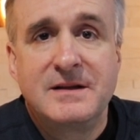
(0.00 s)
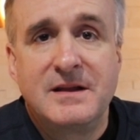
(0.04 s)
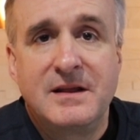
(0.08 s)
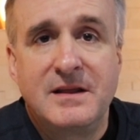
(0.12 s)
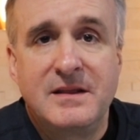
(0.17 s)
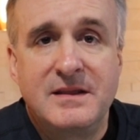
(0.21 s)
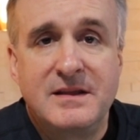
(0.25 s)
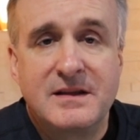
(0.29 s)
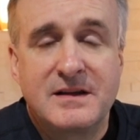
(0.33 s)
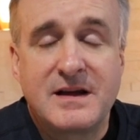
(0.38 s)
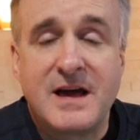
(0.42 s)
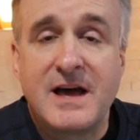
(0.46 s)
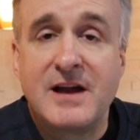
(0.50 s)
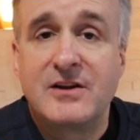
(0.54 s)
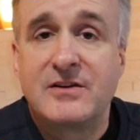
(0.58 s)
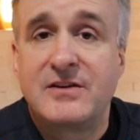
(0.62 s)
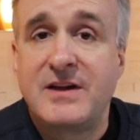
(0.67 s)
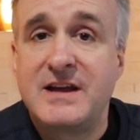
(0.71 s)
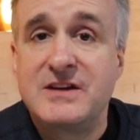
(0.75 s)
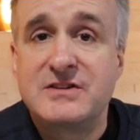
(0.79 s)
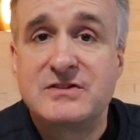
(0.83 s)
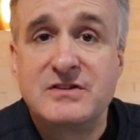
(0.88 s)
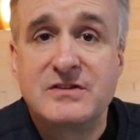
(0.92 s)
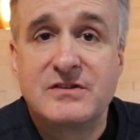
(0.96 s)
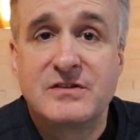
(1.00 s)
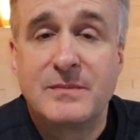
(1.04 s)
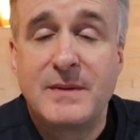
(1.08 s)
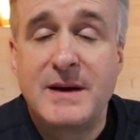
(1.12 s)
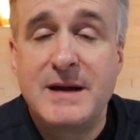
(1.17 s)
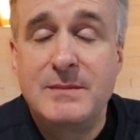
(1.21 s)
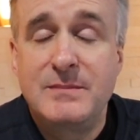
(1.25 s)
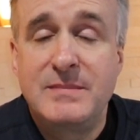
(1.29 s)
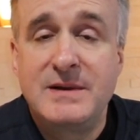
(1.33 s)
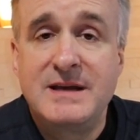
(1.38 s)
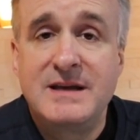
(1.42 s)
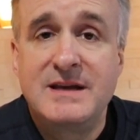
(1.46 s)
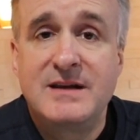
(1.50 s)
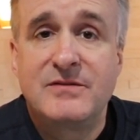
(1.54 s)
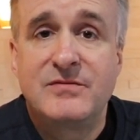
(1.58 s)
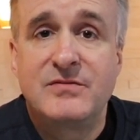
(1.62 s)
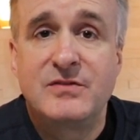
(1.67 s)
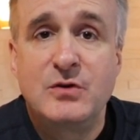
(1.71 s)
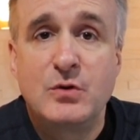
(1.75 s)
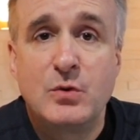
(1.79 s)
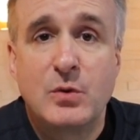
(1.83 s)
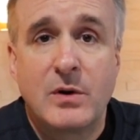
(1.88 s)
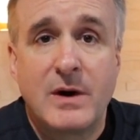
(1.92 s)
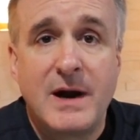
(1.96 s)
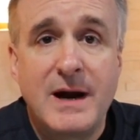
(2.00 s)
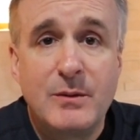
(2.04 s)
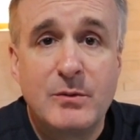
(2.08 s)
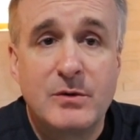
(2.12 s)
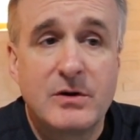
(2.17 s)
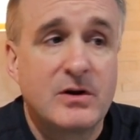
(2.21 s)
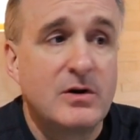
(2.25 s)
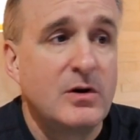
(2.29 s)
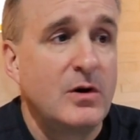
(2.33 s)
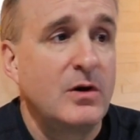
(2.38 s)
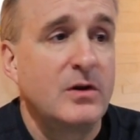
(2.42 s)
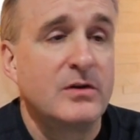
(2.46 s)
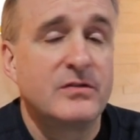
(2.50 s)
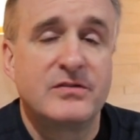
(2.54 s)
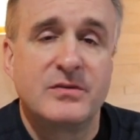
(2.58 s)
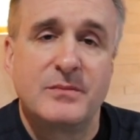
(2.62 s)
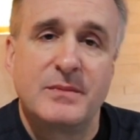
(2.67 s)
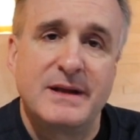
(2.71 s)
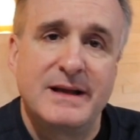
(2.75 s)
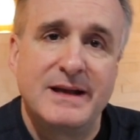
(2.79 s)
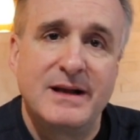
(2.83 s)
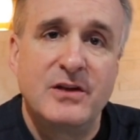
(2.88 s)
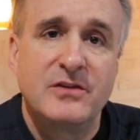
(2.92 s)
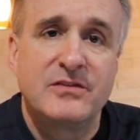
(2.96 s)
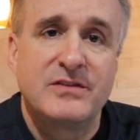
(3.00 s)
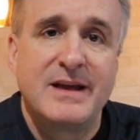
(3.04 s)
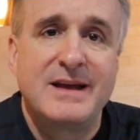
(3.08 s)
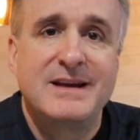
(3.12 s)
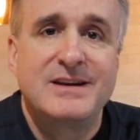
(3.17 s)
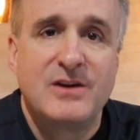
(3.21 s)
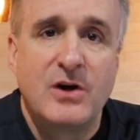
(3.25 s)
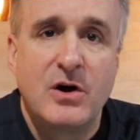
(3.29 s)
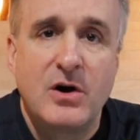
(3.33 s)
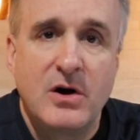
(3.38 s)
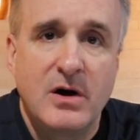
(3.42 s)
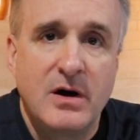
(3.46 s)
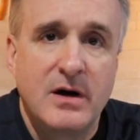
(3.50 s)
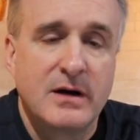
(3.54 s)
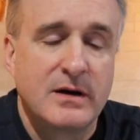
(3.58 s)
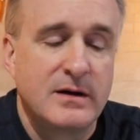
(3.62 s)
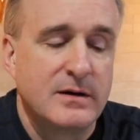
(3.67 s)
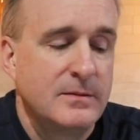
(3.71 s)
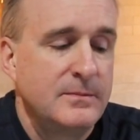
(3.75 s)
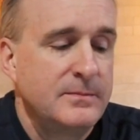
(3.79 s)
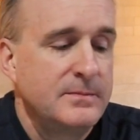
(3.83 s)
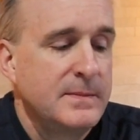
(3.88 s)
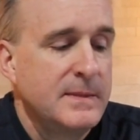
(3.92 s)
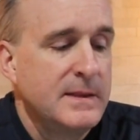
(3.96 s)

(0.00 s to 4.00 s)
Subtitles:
the connotations might be if you or I were to call somebody else a dog.